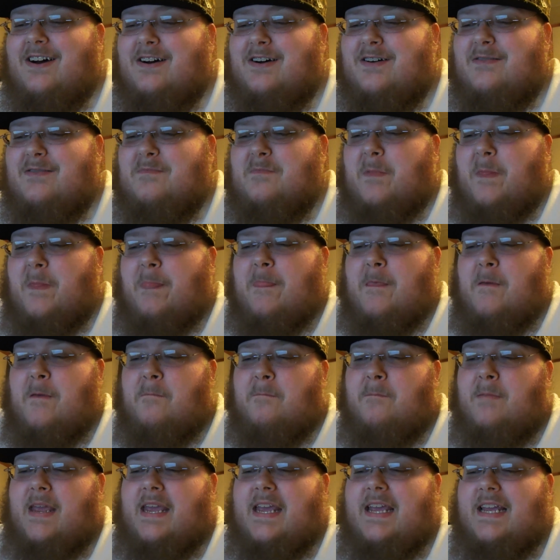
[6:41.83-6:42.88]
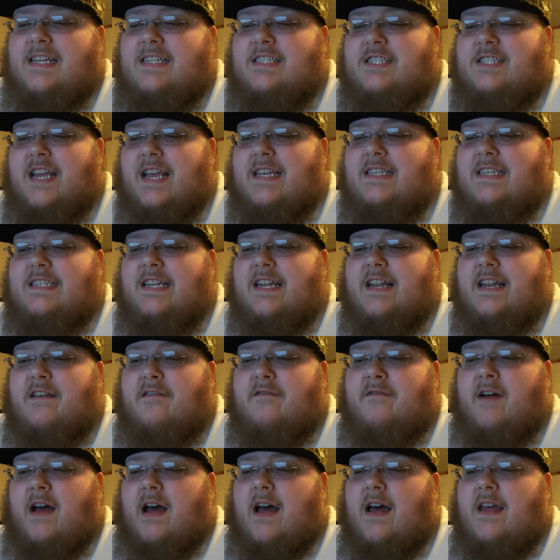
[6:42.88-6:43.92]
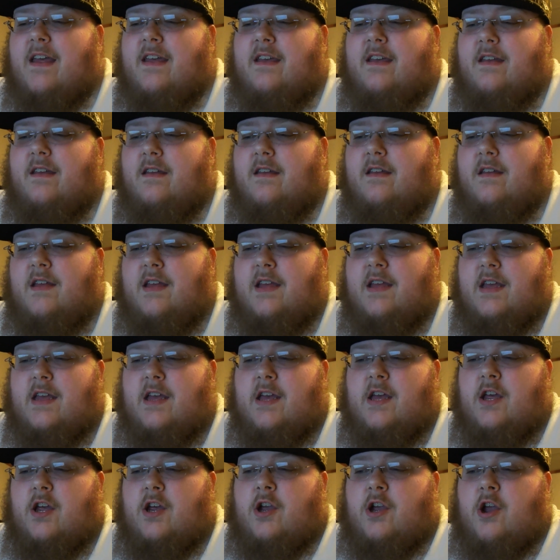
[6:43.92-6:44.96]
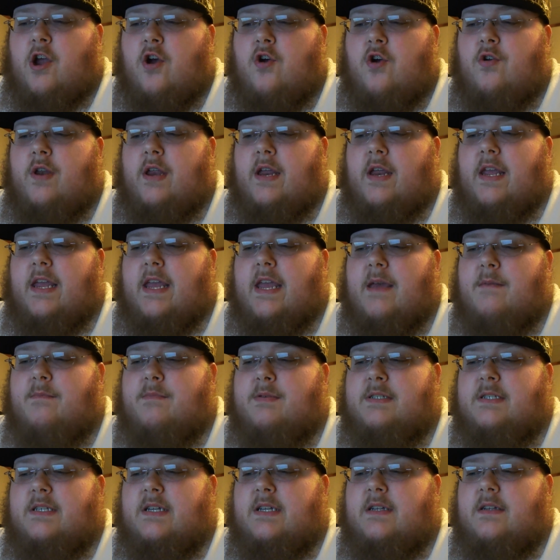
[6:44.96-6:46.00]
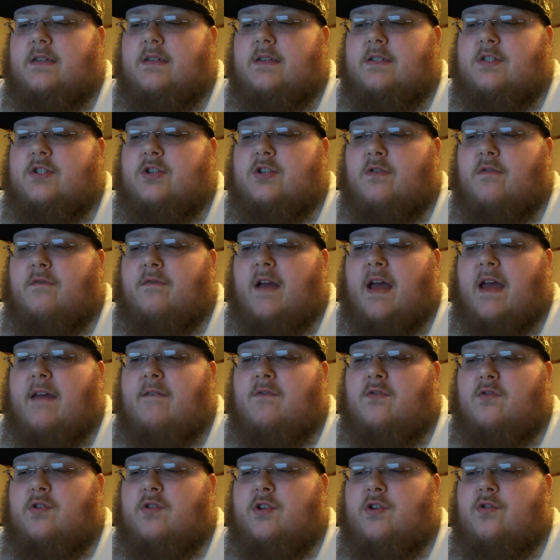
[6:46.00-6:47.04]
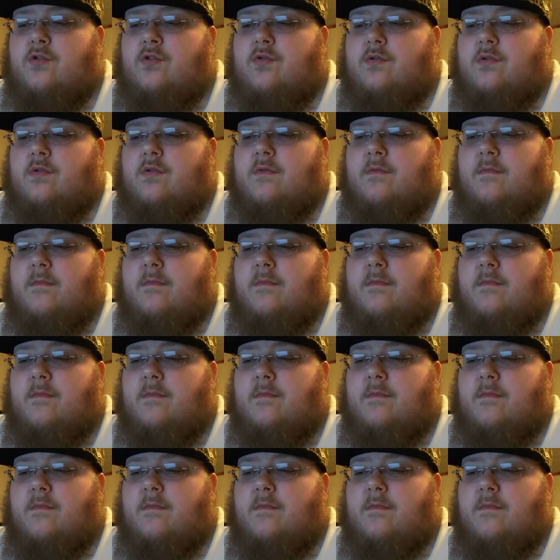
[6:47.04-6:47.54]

um B Jason FI Cody Gibson Survival Dude